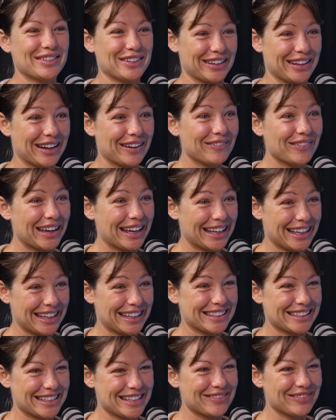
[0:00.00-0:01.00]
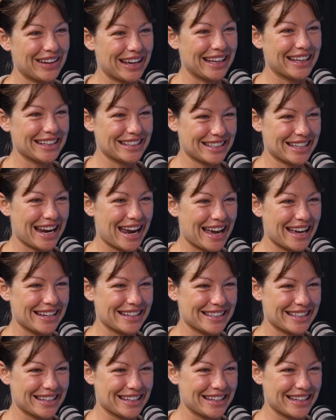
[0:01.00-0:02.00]
doing. I'm making
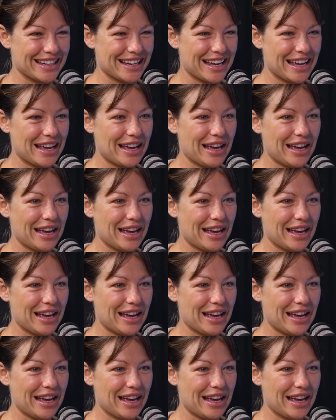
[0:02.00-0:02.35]
chairs and